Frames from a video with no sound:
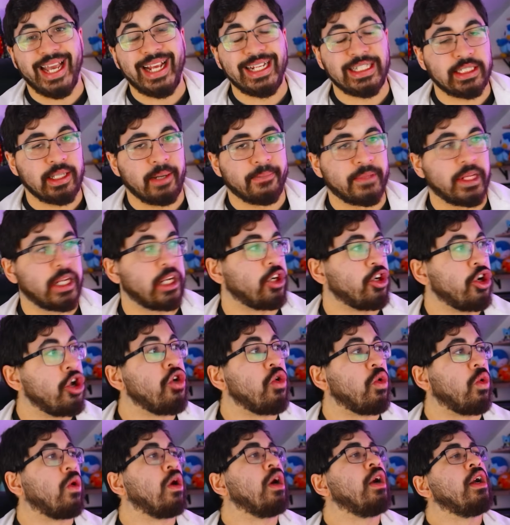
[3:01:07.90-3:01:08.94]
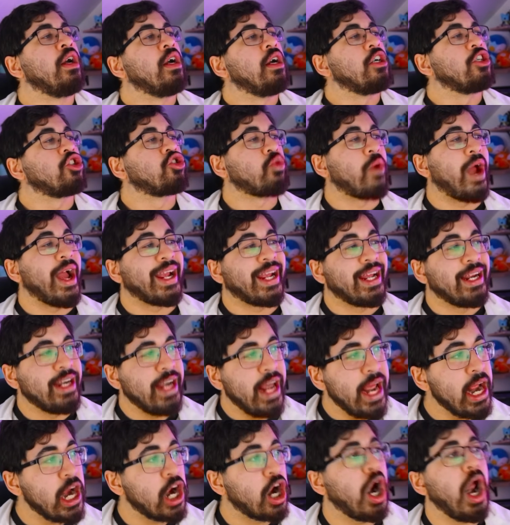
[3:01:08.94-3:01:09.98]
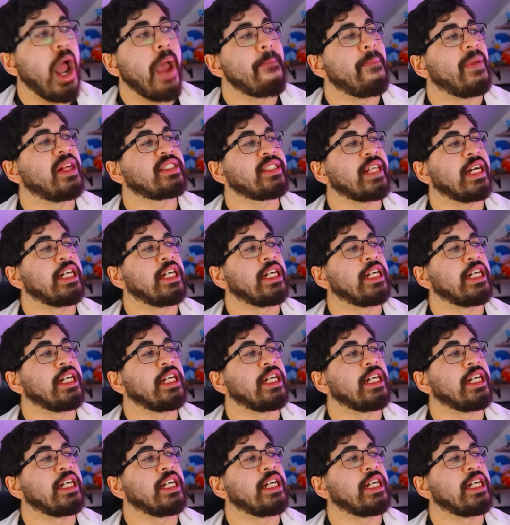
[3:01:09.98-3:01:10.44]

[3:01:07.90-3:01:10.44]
something new. Dragonair emits